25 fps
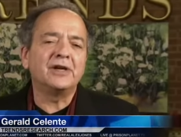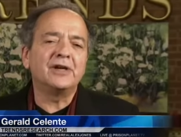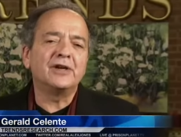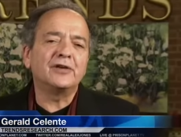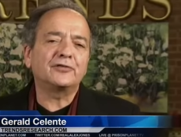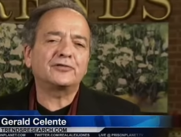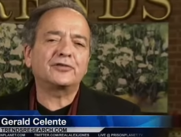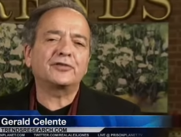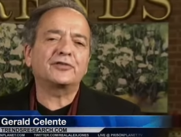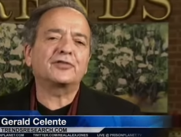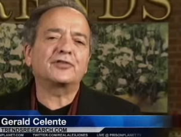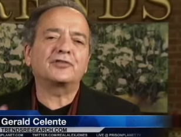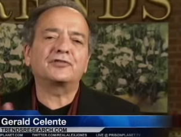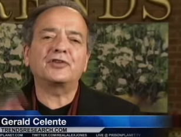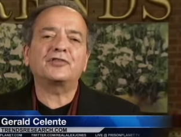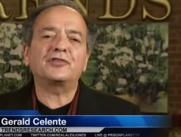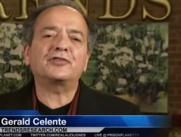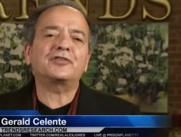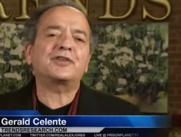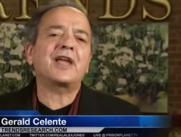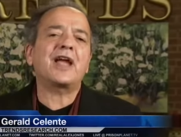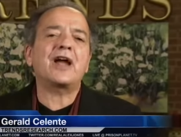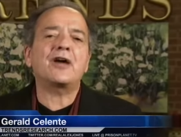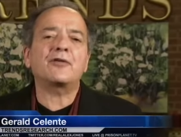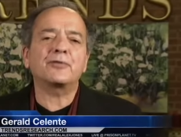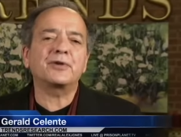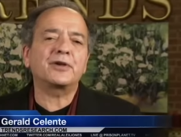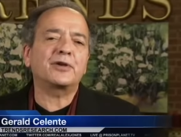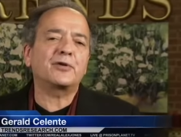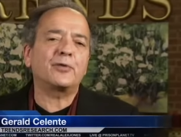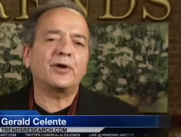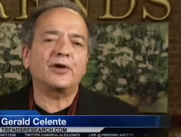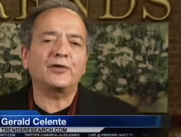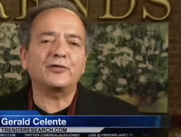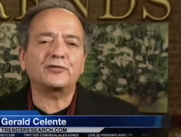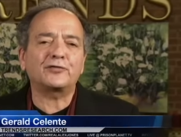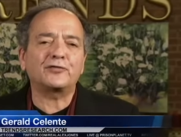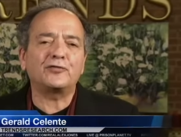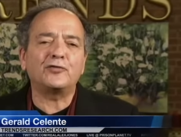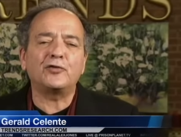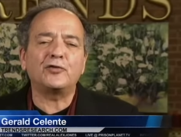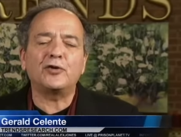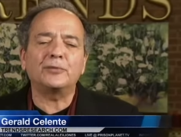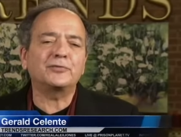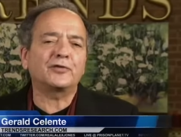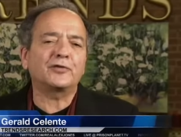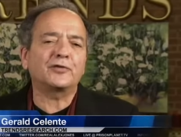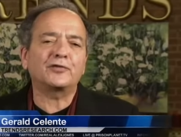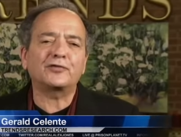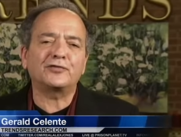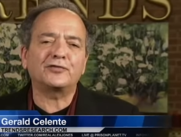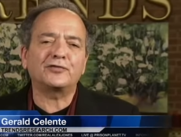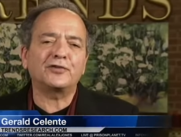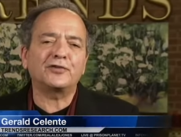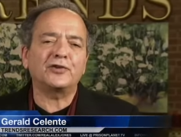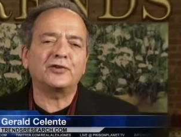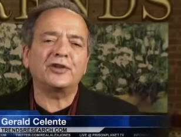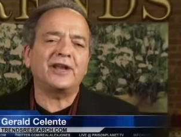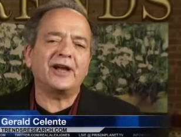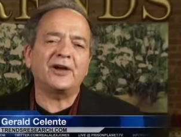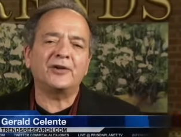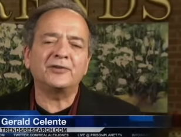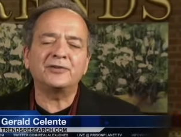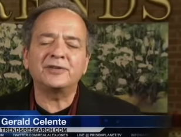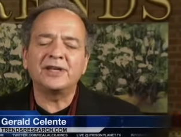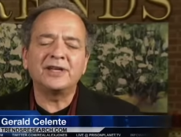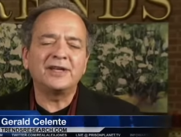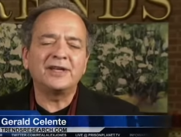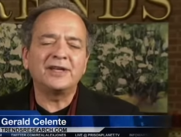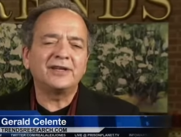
So there's a discount request form. Just fill it out.